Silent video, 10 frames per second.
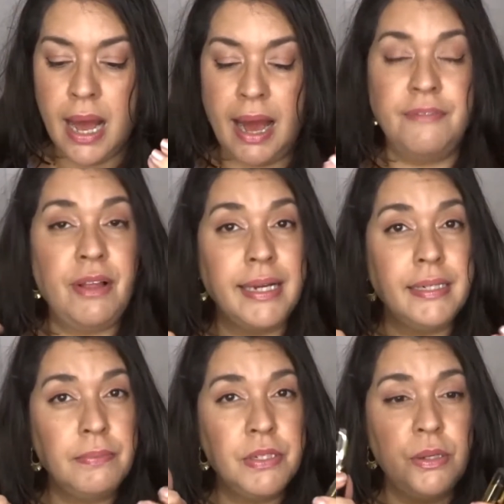I've liked
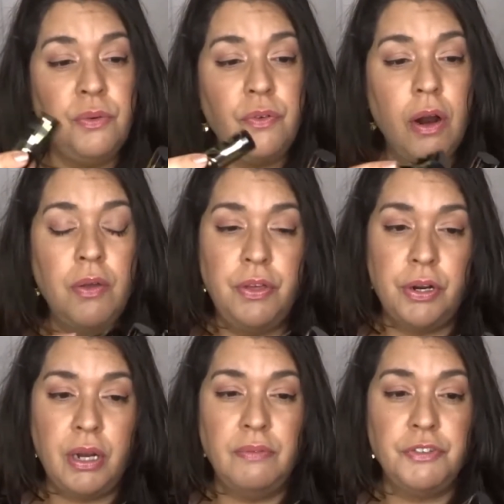them so far. They're
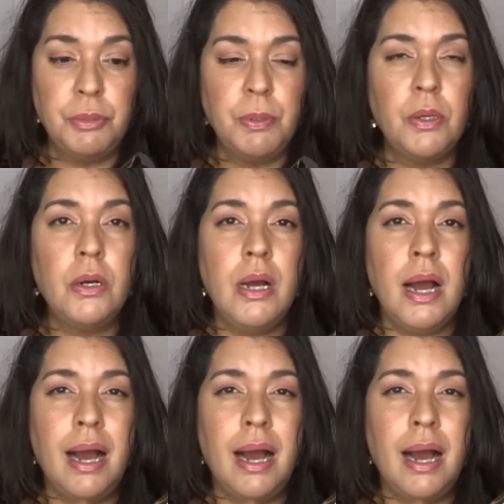comfortable.